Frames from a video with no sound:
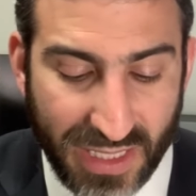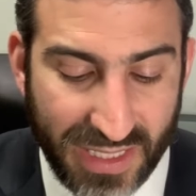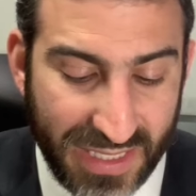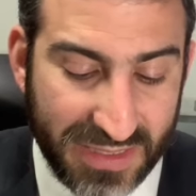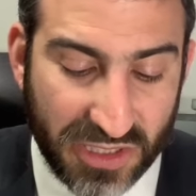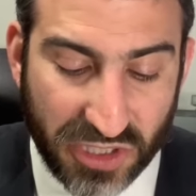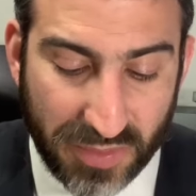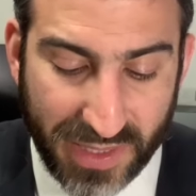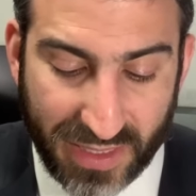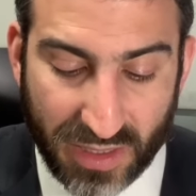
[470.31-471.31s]
In
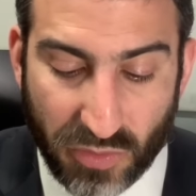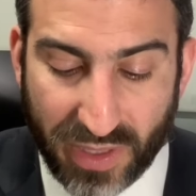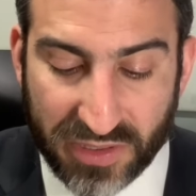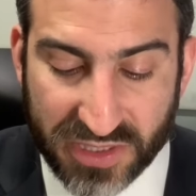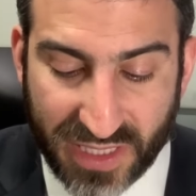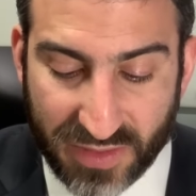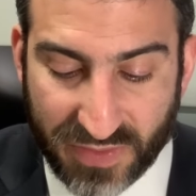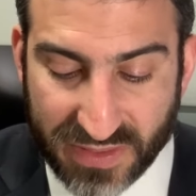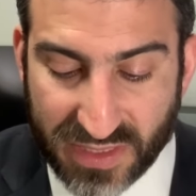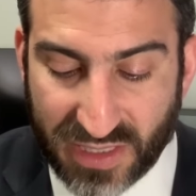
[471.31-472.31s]
determining whether state
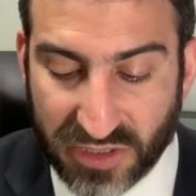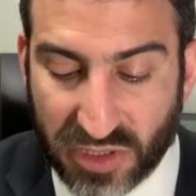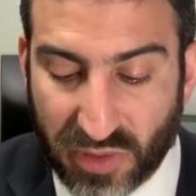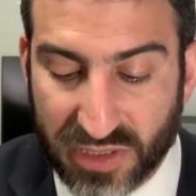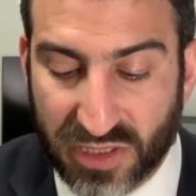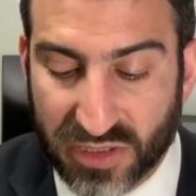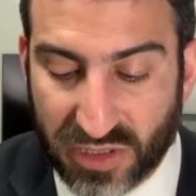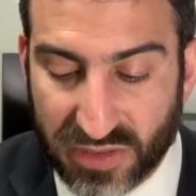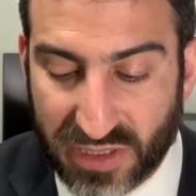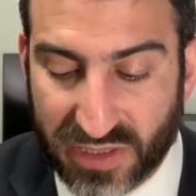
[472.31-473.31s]
offenses are to run
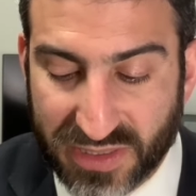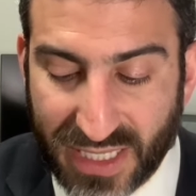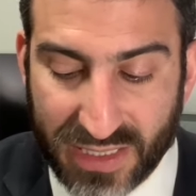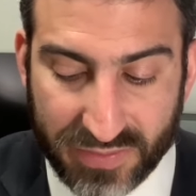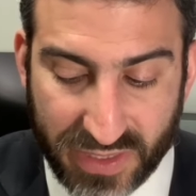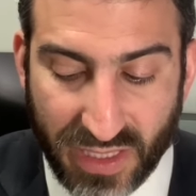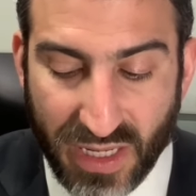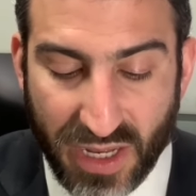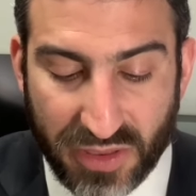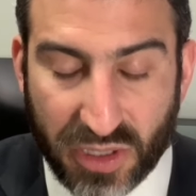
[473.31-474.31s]
concurrently or consecutively,
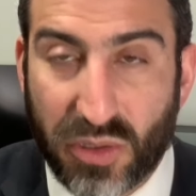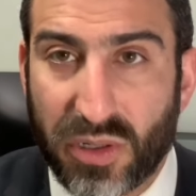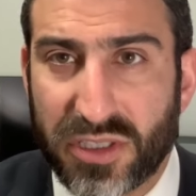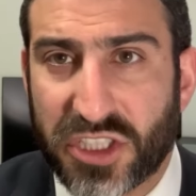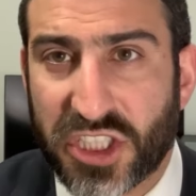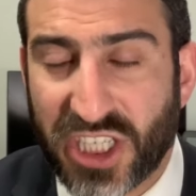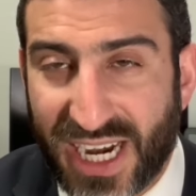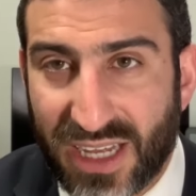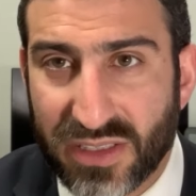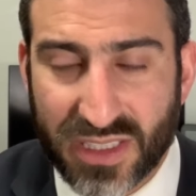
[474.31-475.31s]
the court
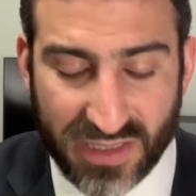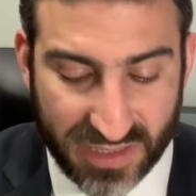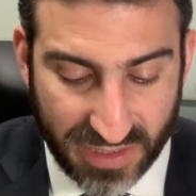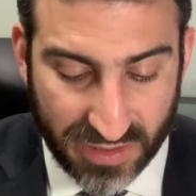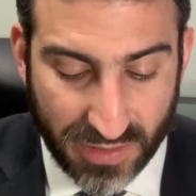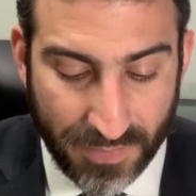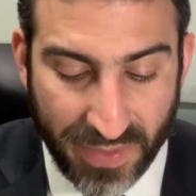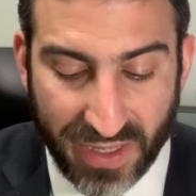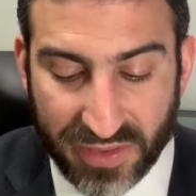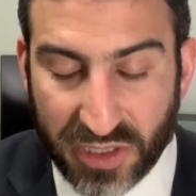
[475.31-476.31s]
shall consider
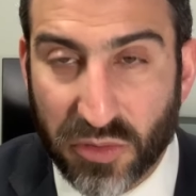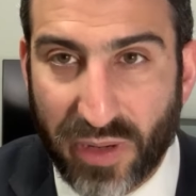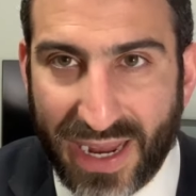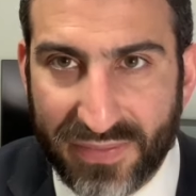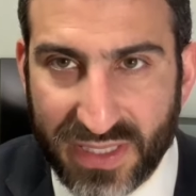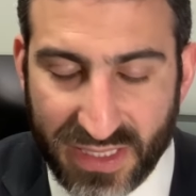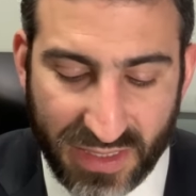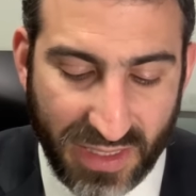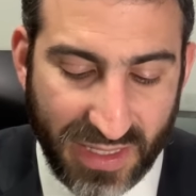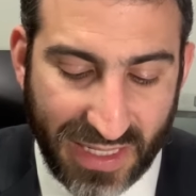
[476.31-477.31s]
the gravity
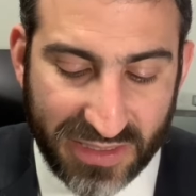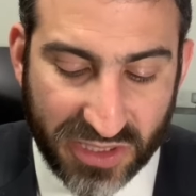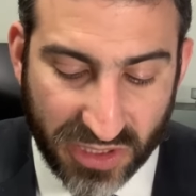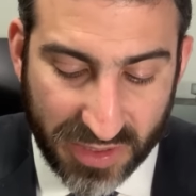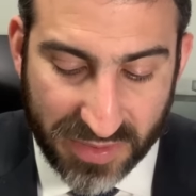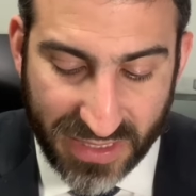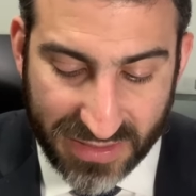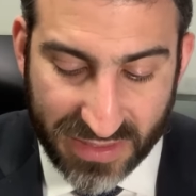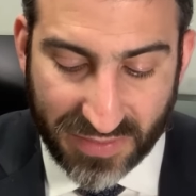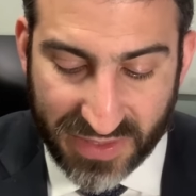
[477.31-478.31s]
and
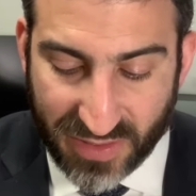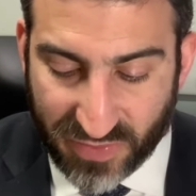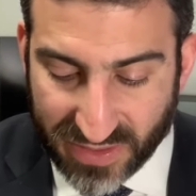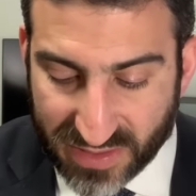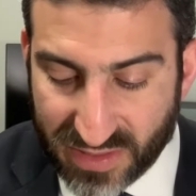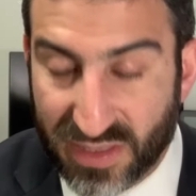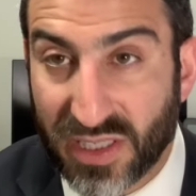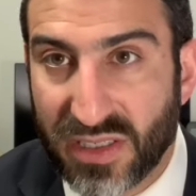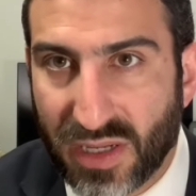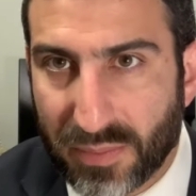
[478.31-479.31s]
circumstances of the offenses, the
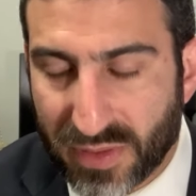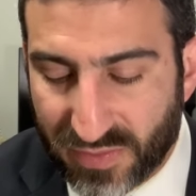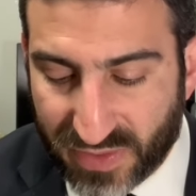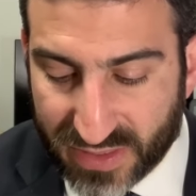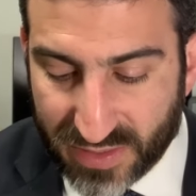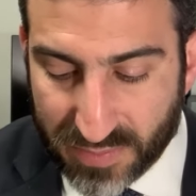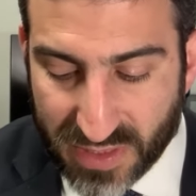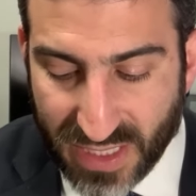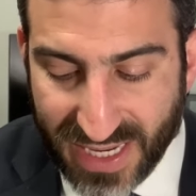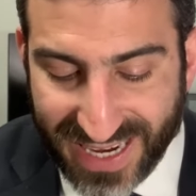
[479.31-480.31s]
number of victims,
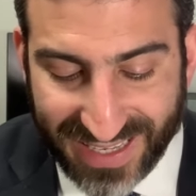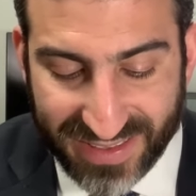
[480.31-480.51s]
and